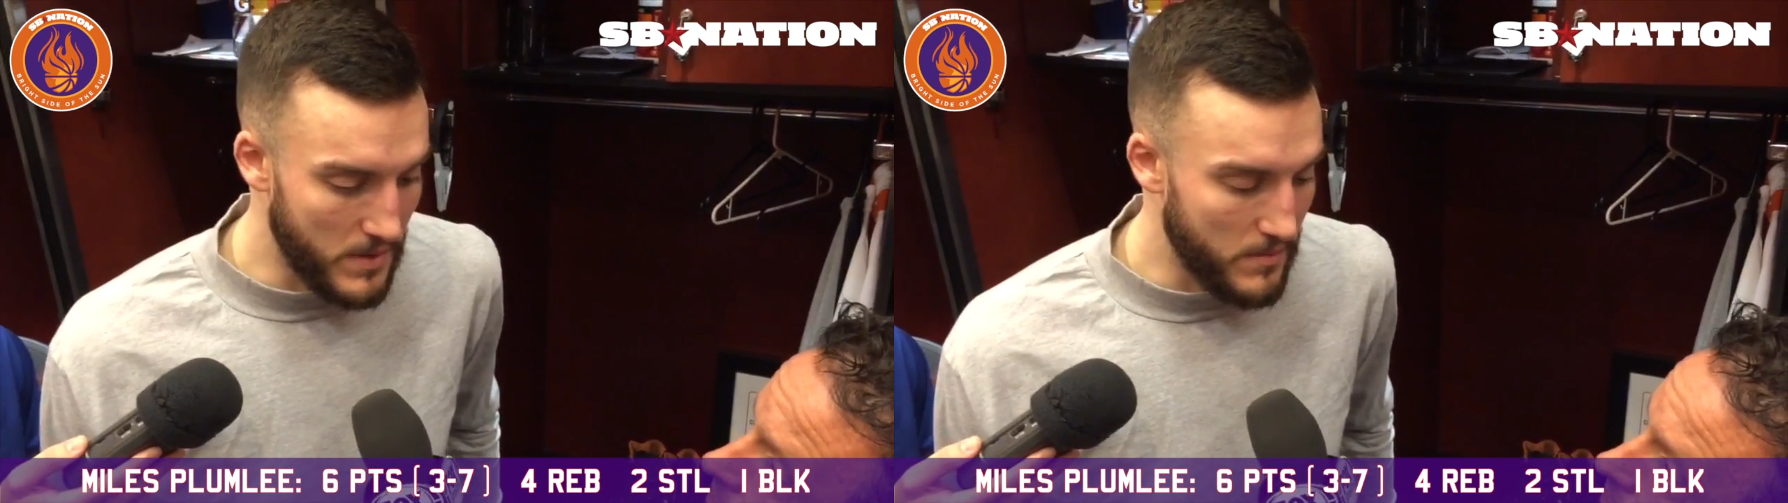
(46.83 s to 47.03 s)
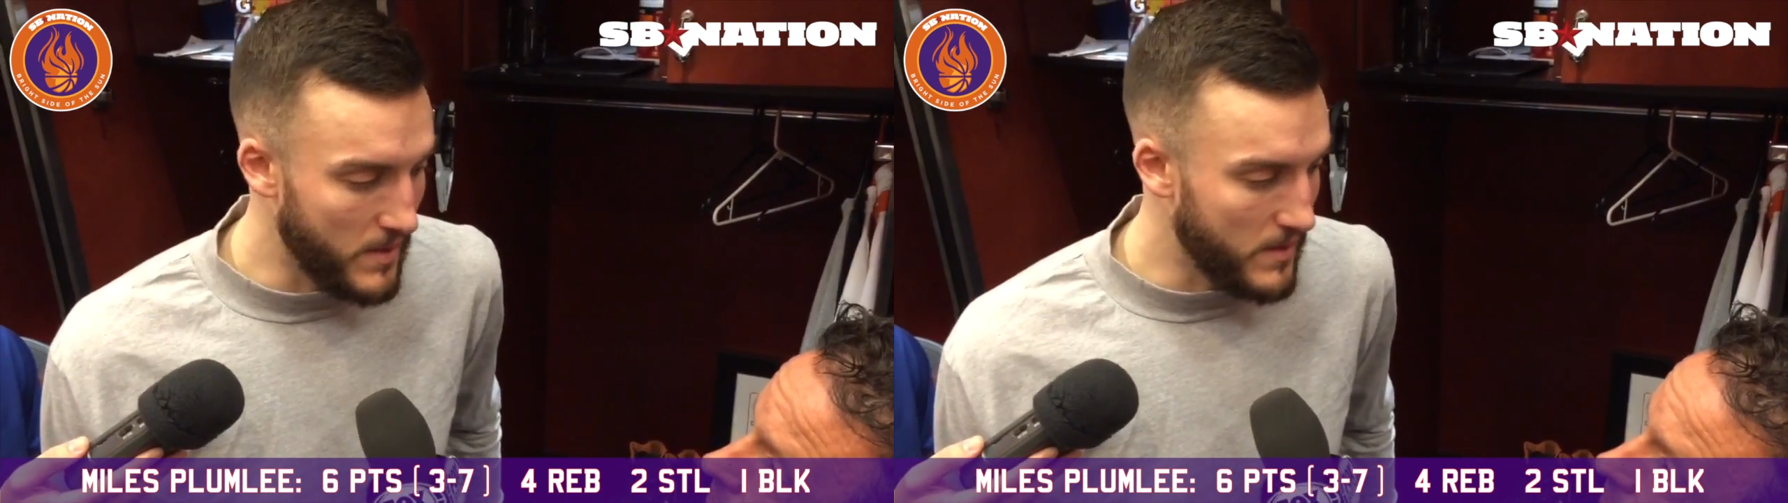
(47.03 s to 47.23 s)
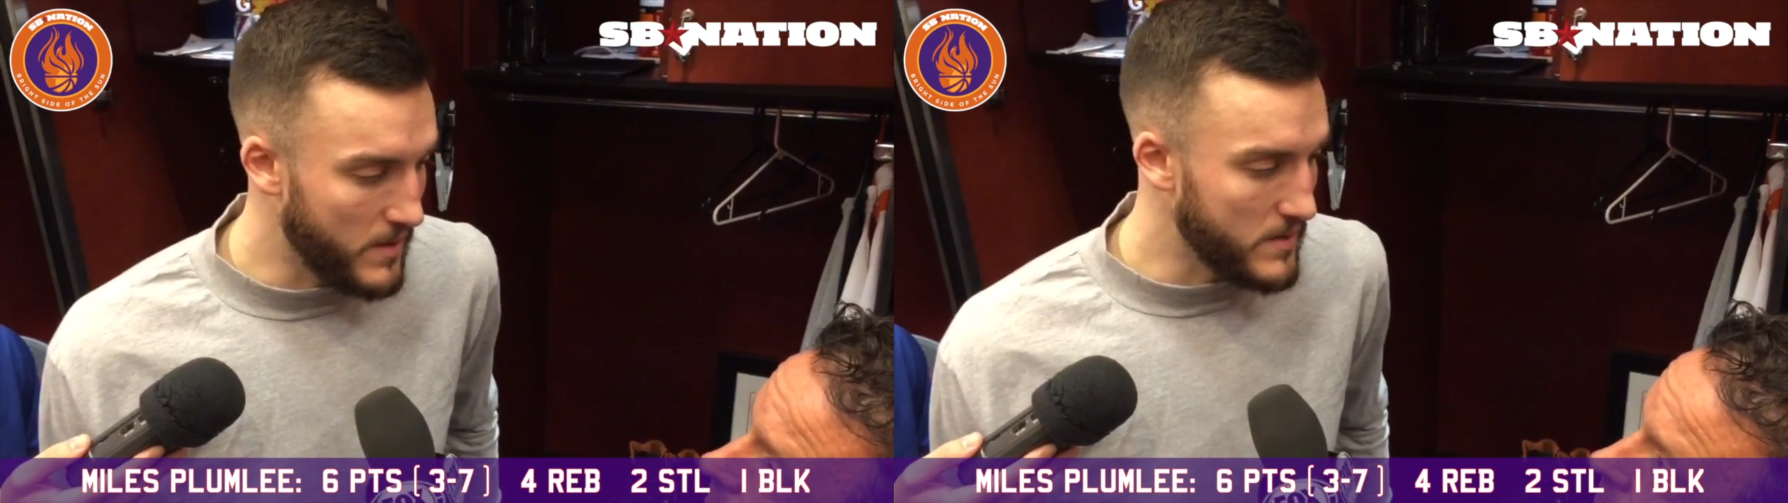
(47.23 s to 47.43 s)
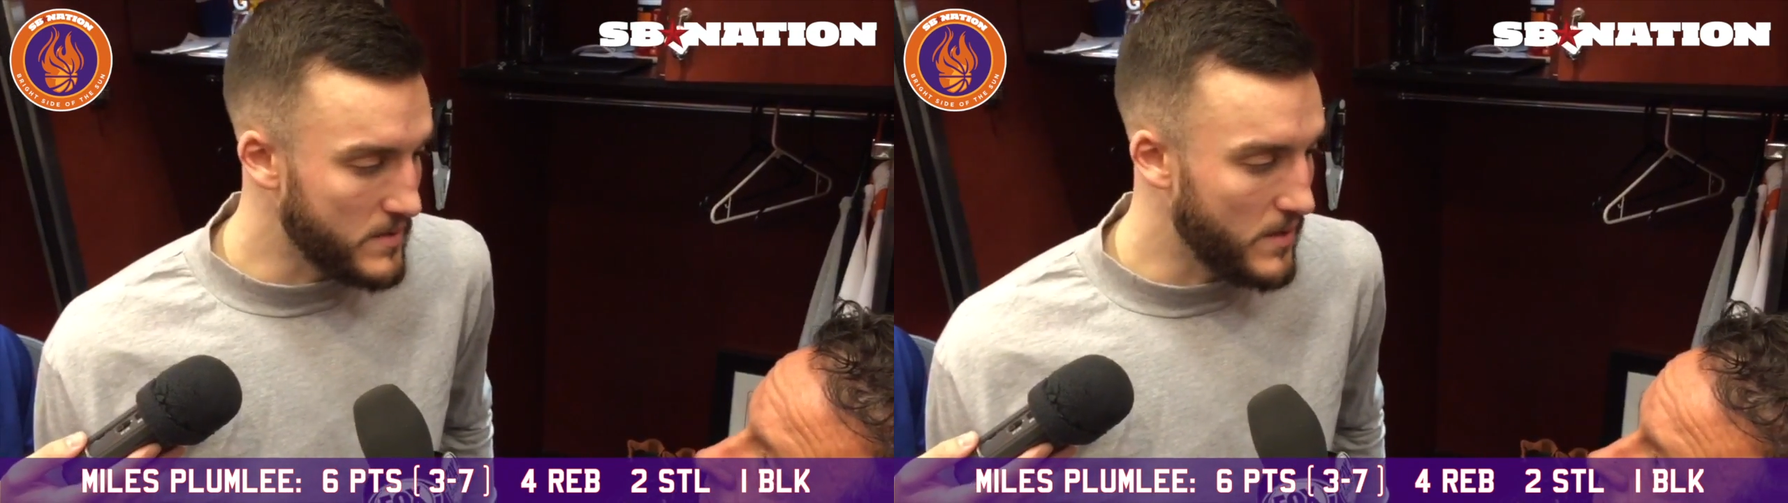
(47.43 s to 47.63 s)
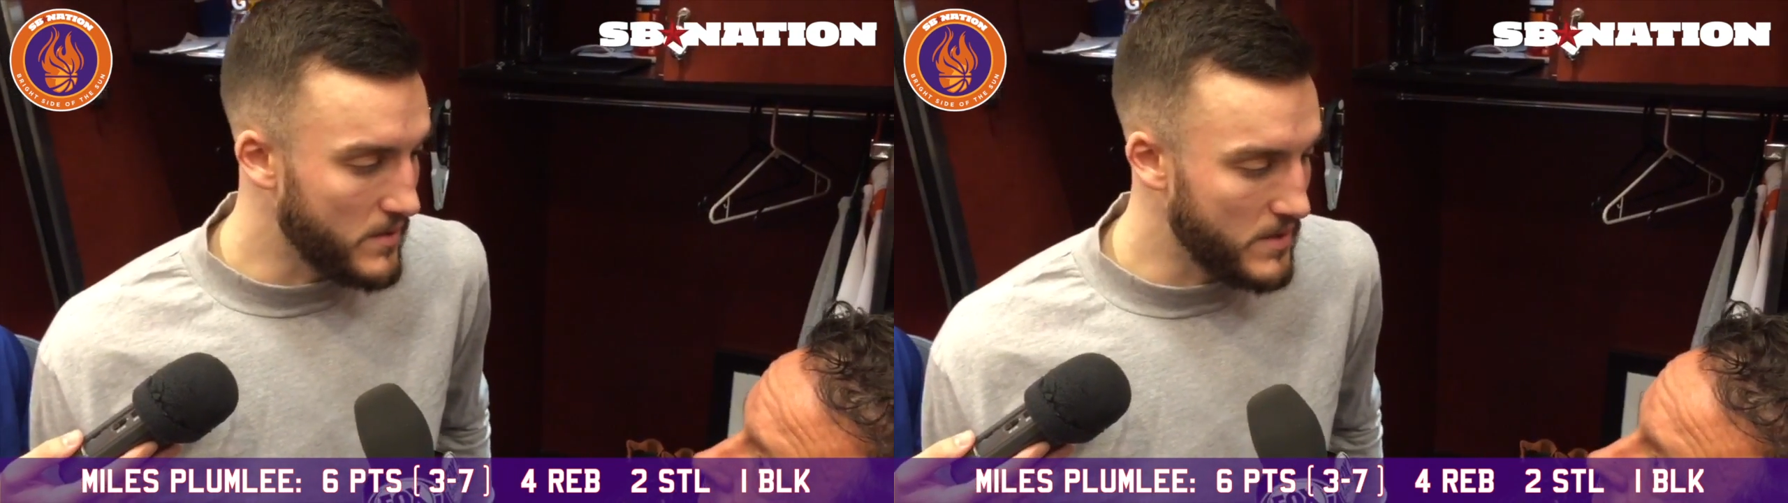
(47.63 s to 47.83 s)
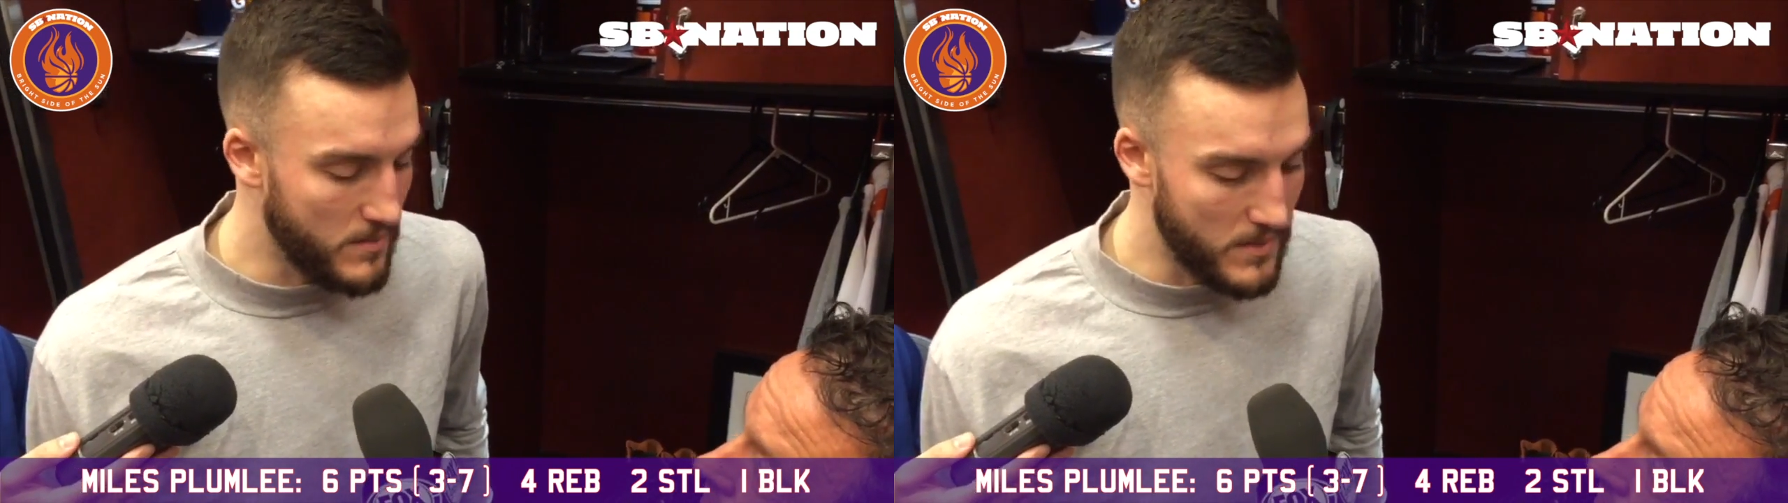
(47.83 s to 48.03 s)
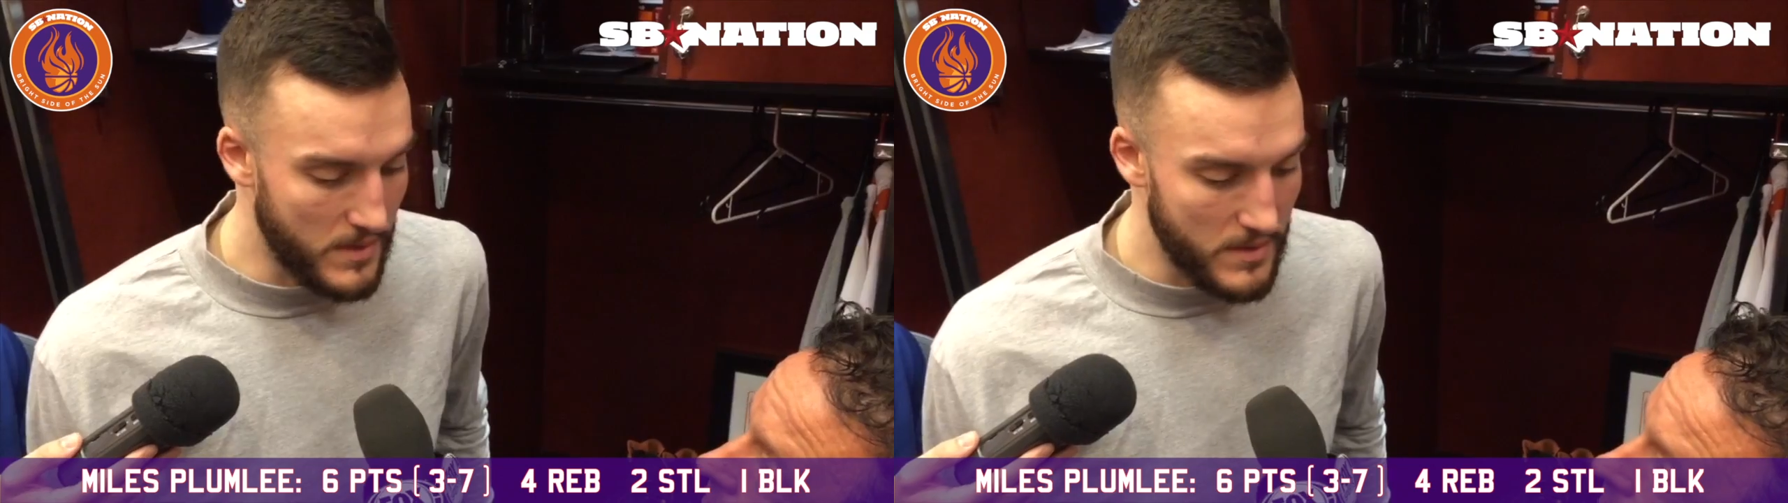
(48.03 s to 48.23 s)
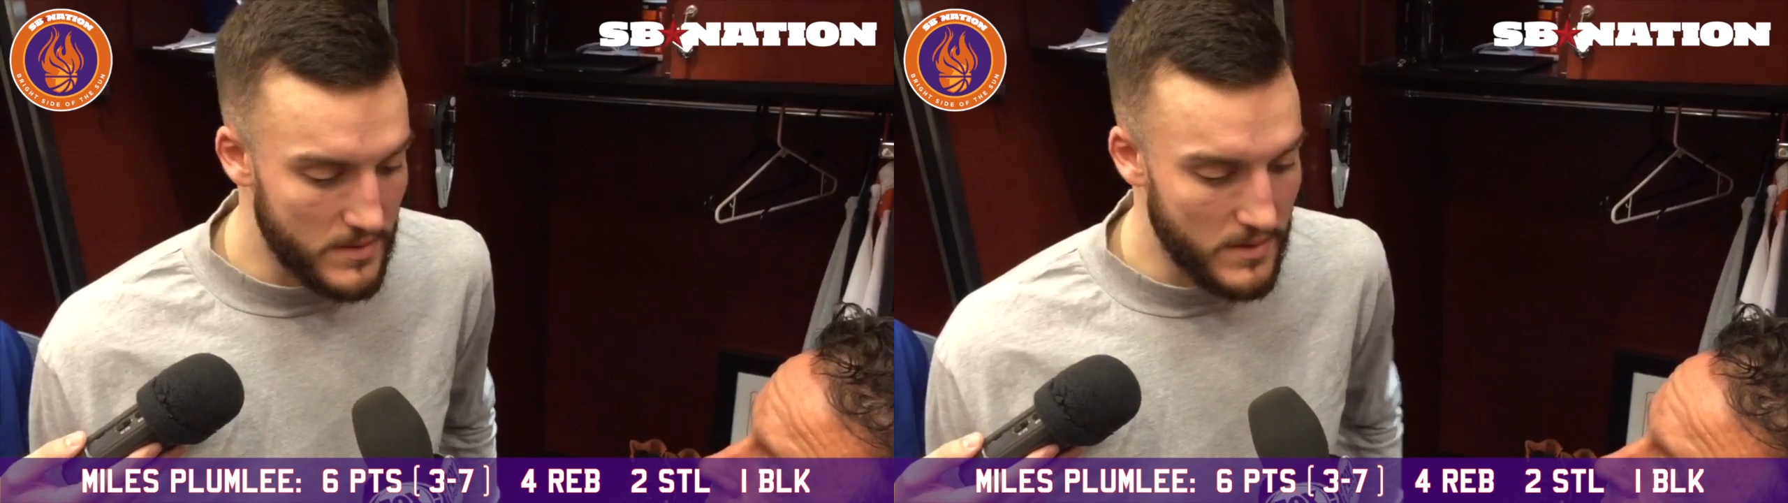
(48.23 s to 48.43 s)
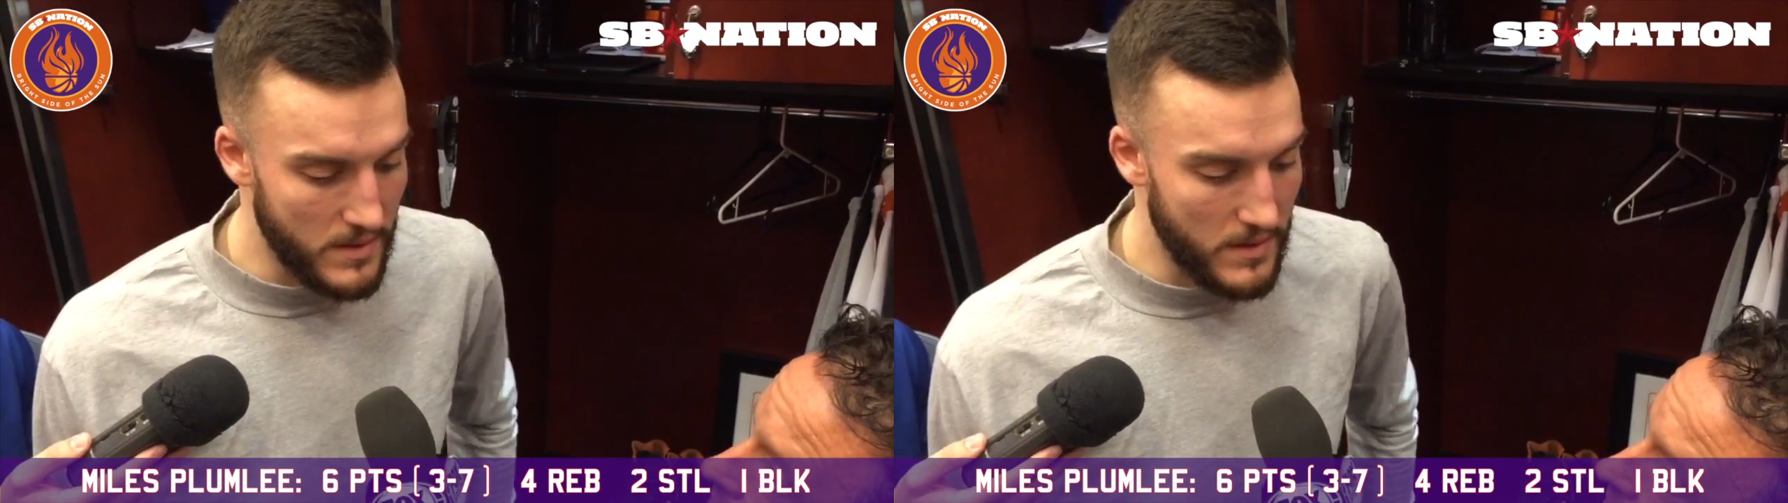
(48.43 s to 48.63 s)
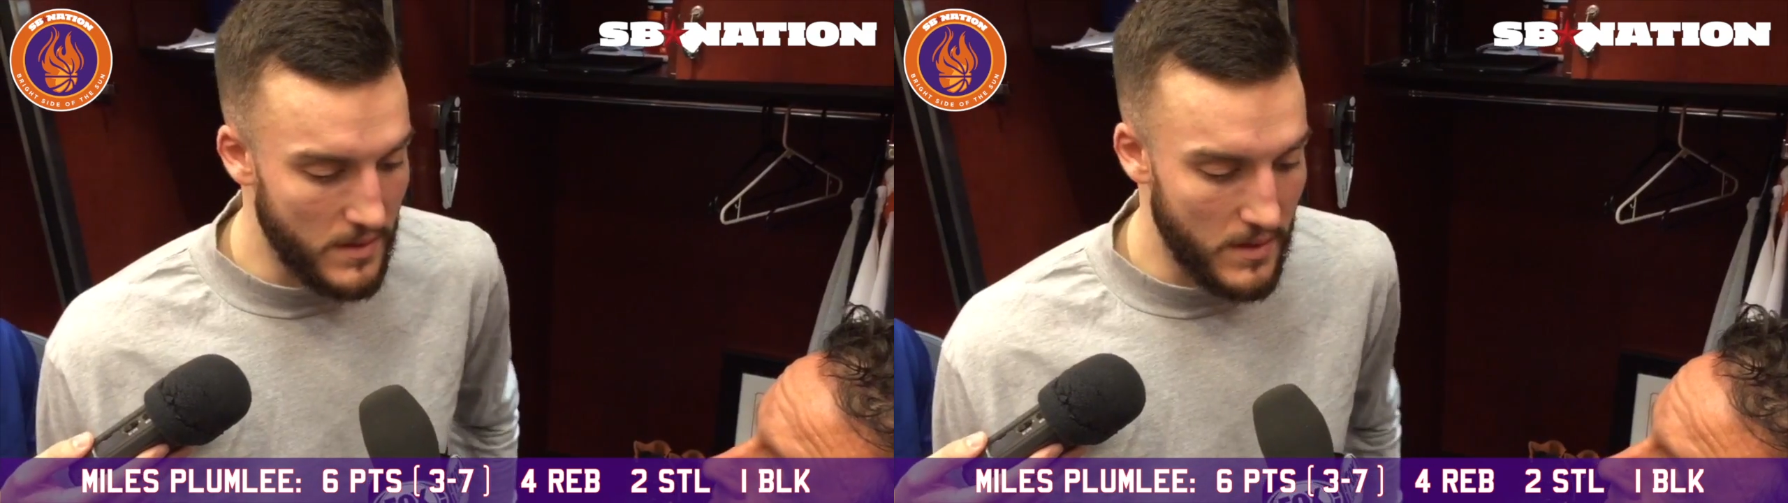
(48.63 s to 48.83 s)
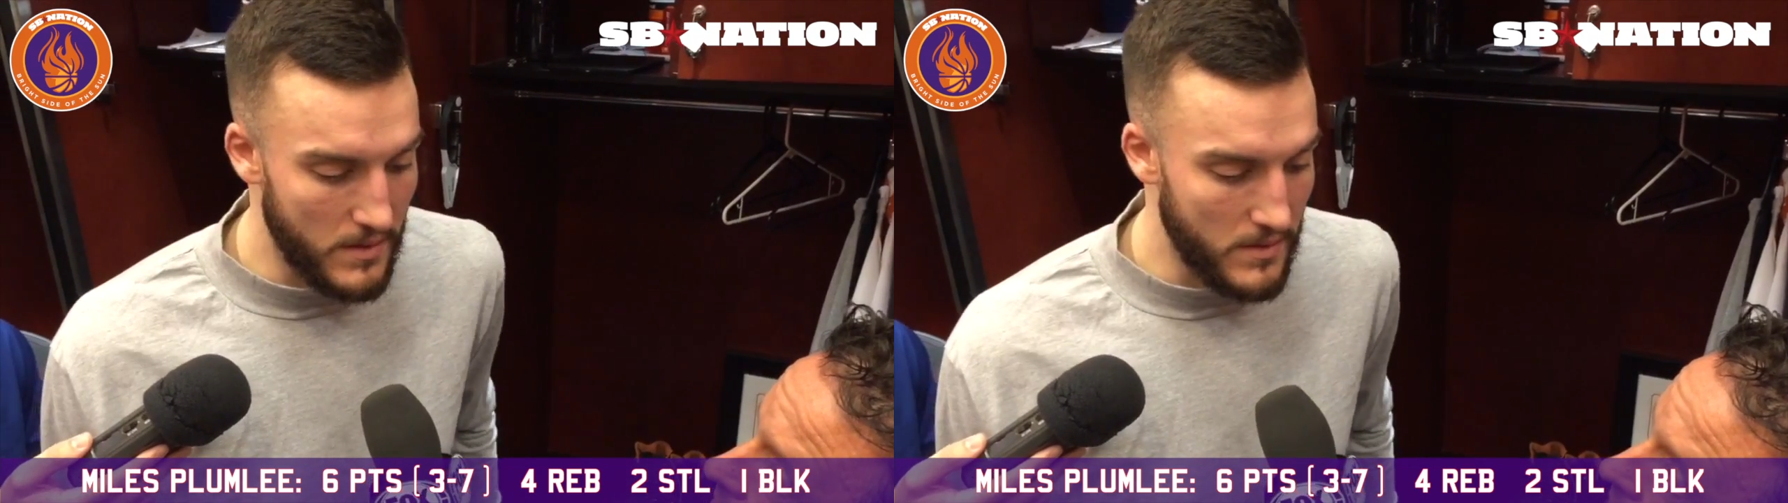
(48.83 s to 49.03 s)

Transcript: big man things that our team needs, and uh,